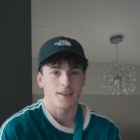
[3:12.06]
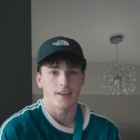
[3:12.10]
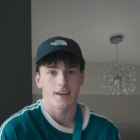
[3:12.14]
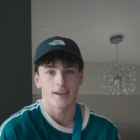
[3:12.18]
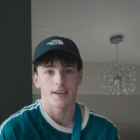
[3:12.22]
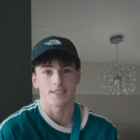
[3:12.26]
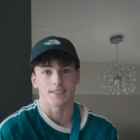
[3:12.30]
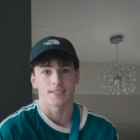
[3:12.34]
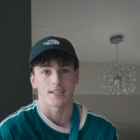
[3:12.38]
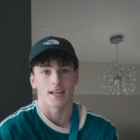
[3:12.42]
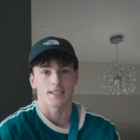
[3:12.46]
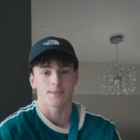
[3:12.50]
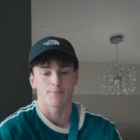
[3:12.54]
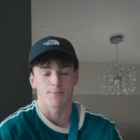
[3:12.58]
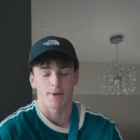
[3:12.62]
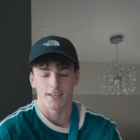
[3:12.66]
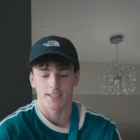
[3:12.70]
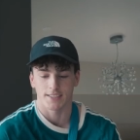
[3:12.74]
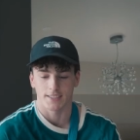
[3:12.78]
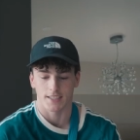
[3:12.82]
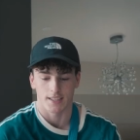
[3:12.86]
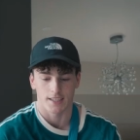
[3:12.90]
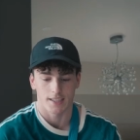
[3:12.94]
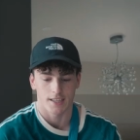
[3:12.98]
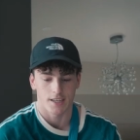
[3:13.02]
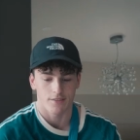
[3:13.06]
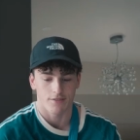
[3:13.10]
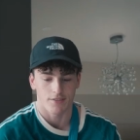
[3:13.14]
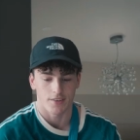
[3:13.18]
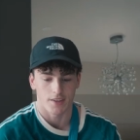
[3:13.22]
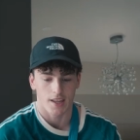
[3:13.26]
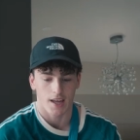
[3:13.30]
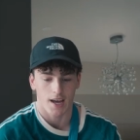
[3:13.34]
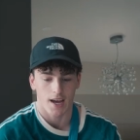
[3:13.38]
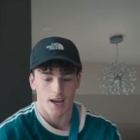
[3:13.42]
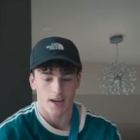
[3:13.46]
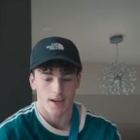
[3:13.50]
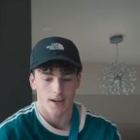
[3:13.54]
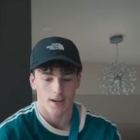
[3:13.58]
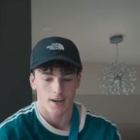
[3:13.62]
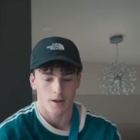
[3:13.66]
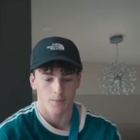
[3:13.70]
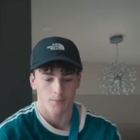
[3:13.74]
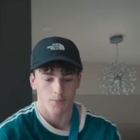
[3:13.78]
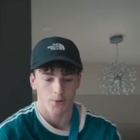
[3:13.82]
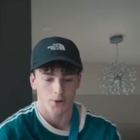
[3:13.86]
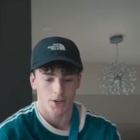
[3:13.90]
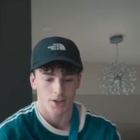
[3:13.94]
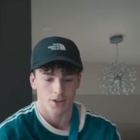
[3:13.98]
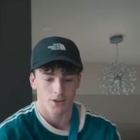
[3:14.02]
And yeah, so that's basically it for that. And
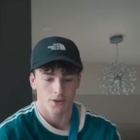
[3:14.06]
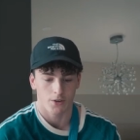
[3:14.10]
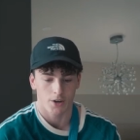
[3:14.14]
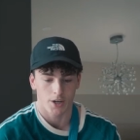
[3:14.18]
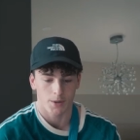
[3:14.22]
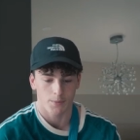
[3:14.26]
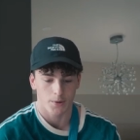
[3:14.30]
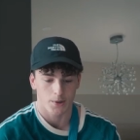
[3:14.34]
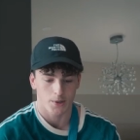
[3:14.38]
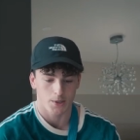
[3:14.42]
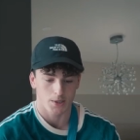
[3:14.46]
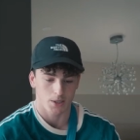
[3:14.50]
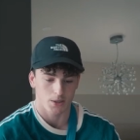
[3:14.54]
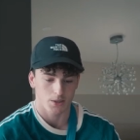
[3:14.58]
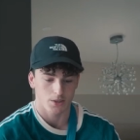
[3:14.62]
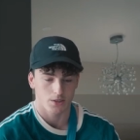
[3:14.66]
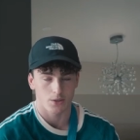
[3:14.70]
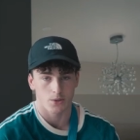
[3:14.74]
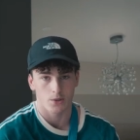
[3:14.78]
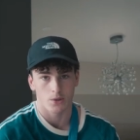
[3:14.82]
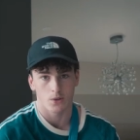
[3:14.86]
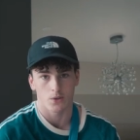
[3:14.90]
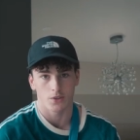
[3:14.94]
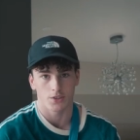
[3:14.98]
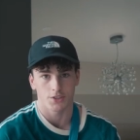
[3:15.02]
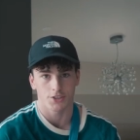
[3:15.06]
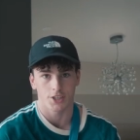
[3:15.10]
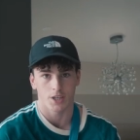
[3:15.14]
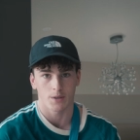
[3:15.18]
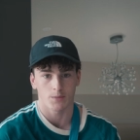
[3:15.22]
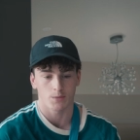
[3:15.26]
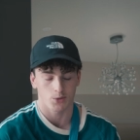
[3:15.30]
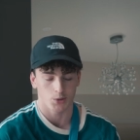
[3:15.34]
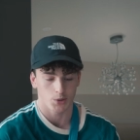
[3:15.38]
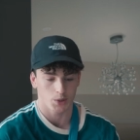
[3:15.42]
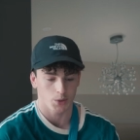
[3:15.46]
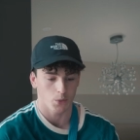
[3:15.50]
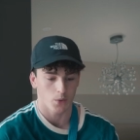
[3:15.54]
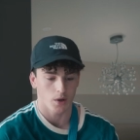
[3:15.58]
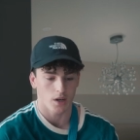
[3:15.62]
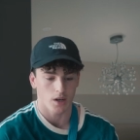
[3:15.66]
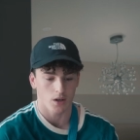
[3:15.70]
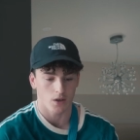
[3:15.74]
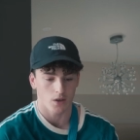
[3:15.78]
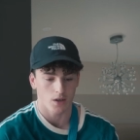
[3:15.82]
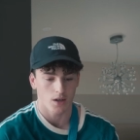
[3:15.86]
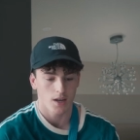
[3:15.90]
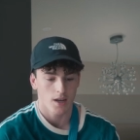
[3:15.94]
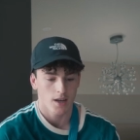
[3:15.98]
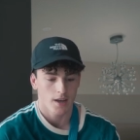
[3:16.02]
I'm pretty annoyed because I was doing all the jumps really
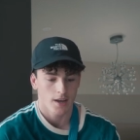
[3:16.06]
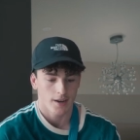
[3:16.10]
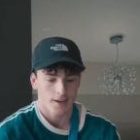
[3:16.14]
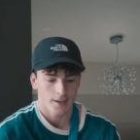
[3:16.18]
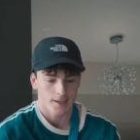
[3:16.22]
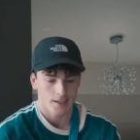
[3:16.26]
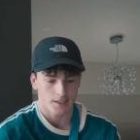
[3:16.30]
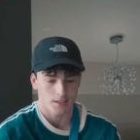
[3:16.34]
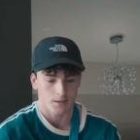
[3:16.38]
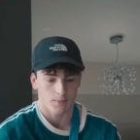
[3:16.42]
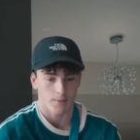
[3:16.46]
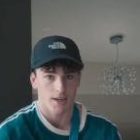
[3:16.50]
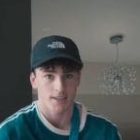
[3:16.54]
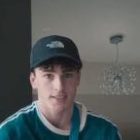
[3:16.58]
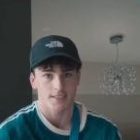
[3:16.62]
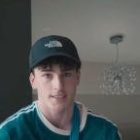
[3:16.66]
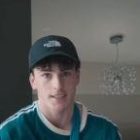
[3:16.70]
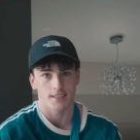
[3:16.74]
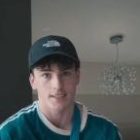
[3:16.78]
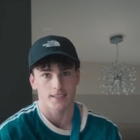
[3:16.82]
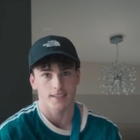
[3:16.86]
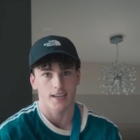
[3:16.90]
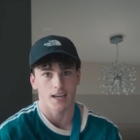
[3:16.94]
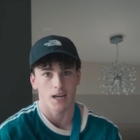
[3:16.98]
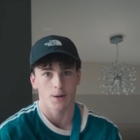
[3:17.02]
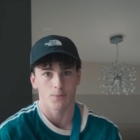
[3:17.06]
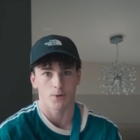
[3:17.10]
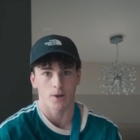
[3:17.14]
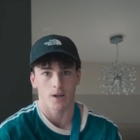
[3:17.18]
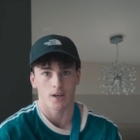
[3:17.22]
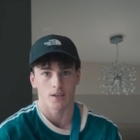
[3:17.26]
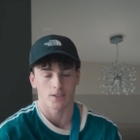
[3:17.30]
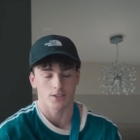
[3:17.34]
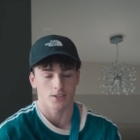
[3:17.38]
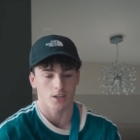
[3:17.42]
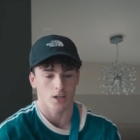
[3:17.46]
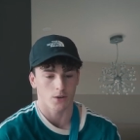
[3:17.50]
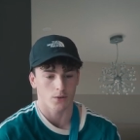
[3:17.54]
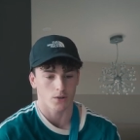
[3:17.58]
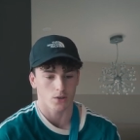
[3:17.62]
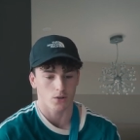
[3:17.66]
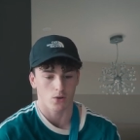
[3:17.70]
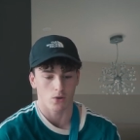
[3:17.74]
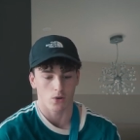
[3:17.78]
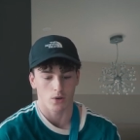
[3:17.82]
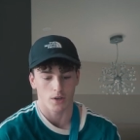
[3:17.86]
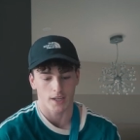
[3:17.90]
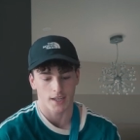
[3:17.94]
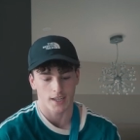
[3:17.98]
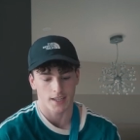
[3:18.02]
well, and I was about to get the camera out and start
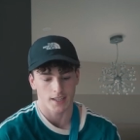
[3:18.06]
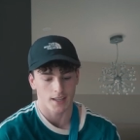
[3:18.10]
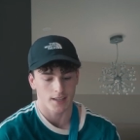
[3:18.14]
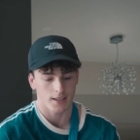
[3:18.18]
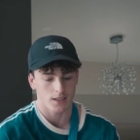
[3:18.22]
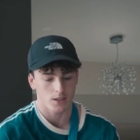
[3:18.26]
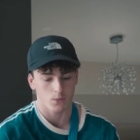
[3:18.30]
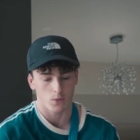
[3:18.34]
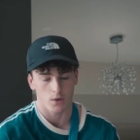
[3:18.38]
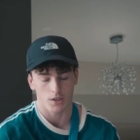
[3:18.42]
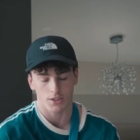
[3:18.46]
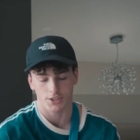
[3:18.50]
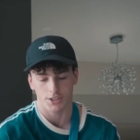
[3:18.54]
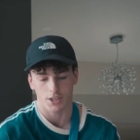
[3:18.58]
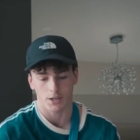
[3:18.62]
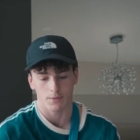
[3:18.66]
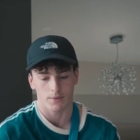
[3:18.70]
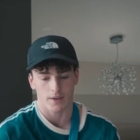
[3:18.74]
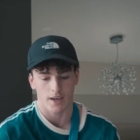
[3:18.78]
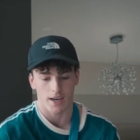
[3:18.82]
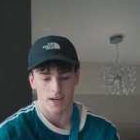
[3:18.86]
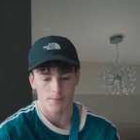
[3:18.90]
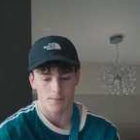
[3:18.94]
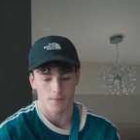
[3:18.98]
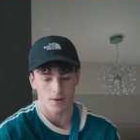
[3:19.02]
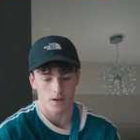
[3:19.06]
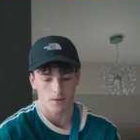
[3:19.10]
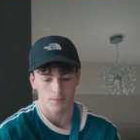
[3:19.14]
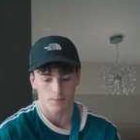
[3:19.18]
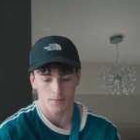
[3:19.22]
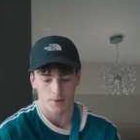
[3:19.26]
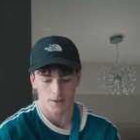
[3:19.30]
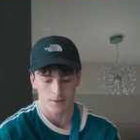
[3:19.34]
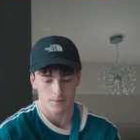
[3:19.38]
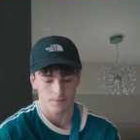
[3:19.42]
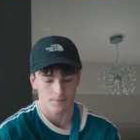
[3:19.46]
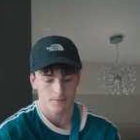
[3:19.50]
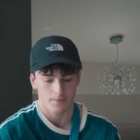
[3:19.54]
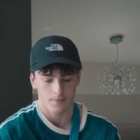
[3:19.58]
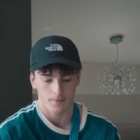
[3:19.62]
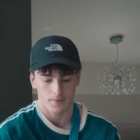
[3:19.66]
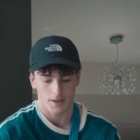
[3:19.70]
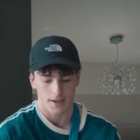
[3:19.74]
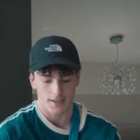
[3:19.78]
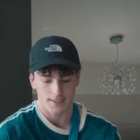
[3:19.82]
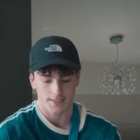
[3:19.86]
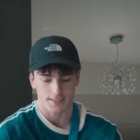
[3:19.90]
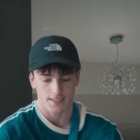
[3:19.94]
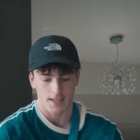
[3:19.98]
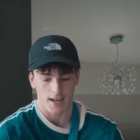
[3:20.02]
recording, and then this one jump came up and
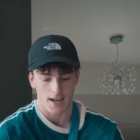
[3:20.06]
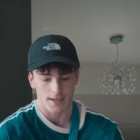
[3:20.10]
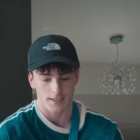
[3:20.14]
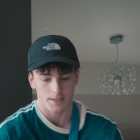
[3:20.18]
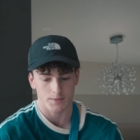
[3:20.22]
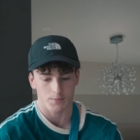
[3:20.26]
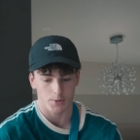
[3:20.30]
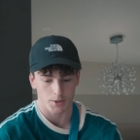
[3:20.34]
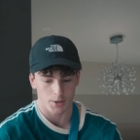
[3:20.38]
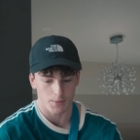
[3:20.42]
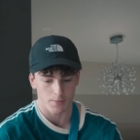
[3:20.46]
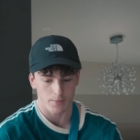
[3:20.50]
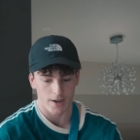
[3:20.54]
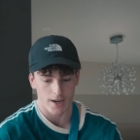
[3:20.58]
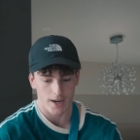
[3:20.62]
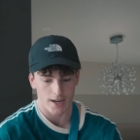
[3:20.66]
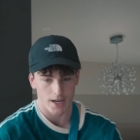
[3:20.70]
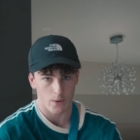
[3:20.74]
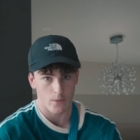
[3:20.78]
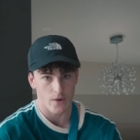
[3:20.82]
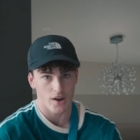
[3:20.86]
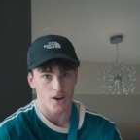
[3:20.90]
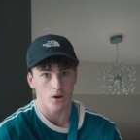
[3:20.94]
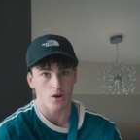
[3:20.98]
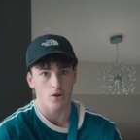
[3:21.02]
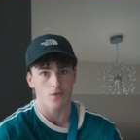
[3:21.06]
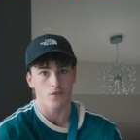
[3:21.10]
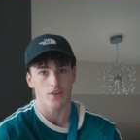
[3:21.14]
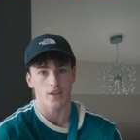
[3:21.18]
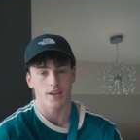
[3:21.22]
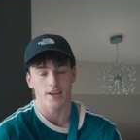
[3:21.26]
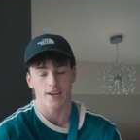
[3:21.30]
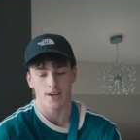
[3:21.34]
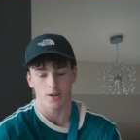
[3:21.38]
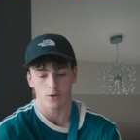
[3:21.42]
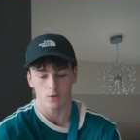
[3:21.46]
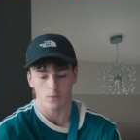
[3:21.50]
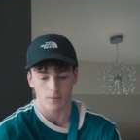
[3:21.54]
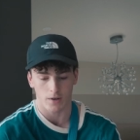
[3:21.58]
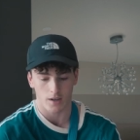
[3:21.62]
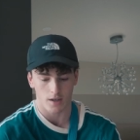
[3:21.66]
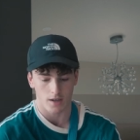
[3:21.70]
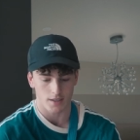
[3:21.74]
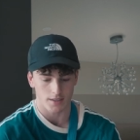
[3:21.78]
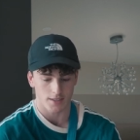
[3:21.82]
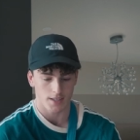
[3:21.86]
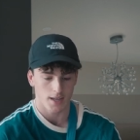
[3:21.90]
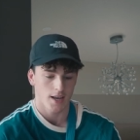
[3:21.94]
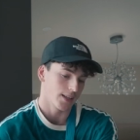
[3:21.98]
I stacked pretty bad. I went over the handlebars,